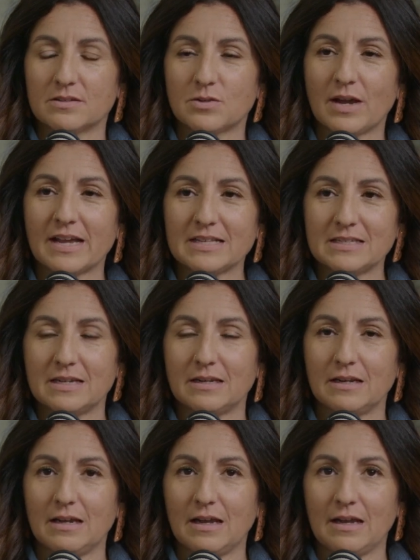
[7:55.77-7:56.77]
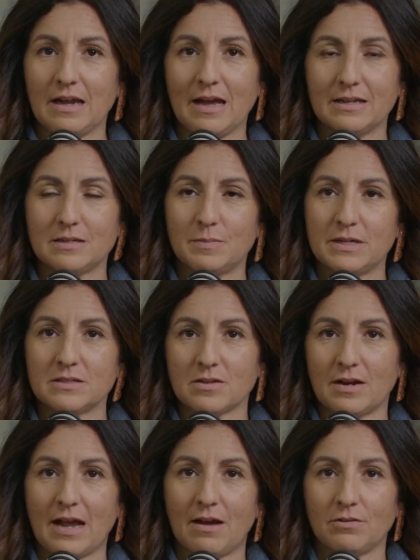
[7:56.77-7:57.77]
So I guess it yeah, it depends
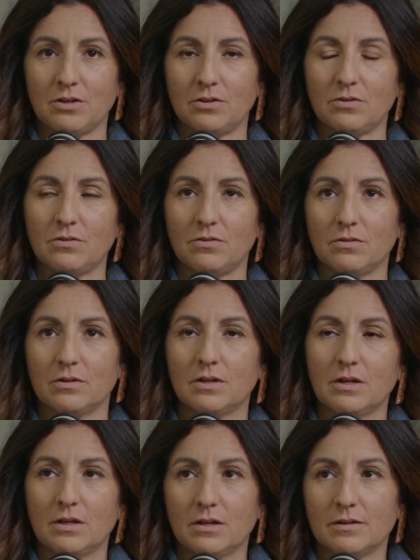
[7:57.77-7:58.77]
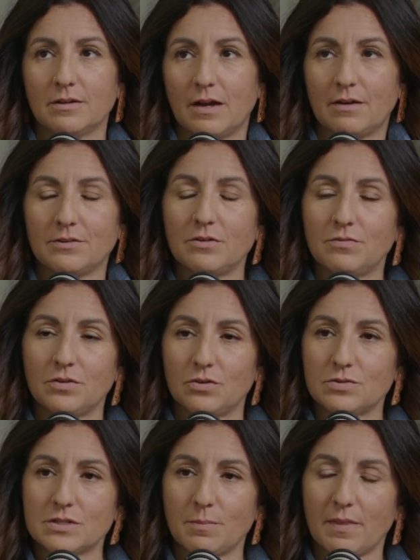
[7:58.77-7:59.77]
on how you how you view
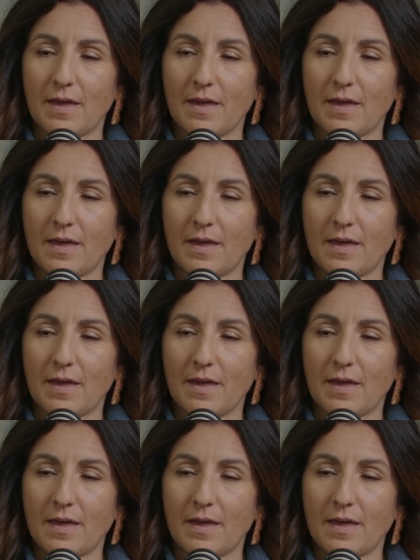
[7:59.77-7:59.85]
some of